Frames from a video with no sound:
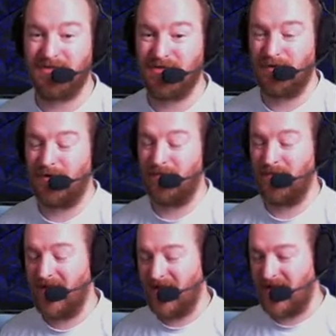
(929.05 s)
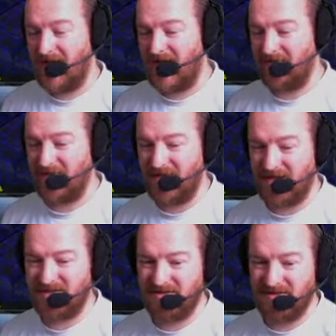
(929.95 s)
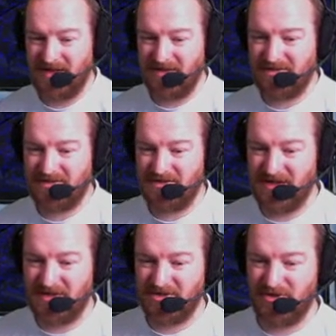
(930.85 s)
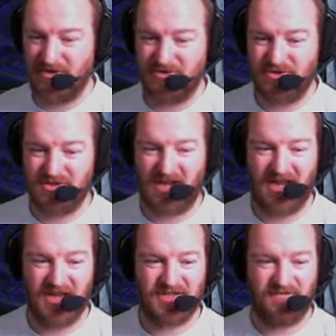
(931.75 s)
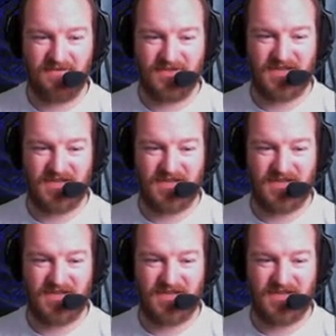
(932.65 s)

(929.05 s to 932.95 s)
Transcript: So having that, it's not just a case of